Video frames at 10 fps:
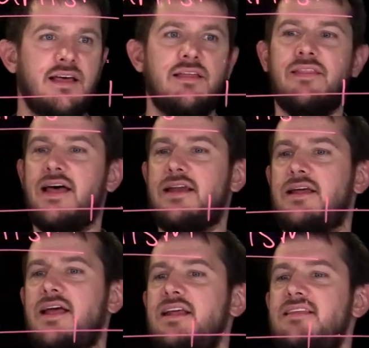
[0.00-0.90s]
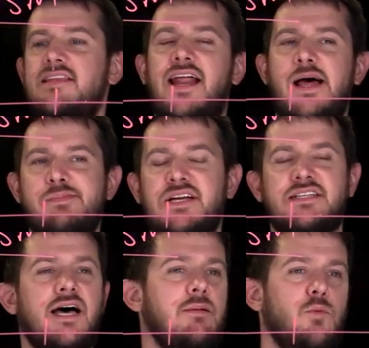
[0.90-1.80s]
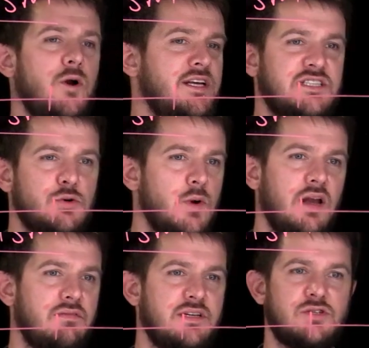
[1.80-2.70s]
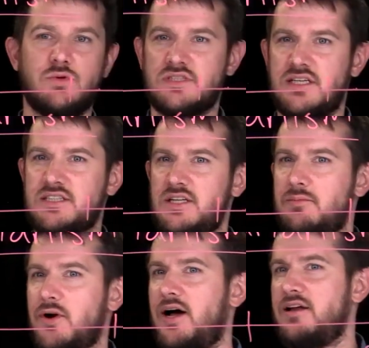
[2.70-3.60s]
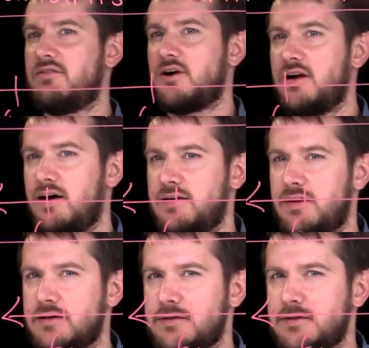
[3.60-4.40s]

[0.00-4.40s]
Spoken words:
That anything that happened at time 1 is irrelevant to assessing the morality of our conduct.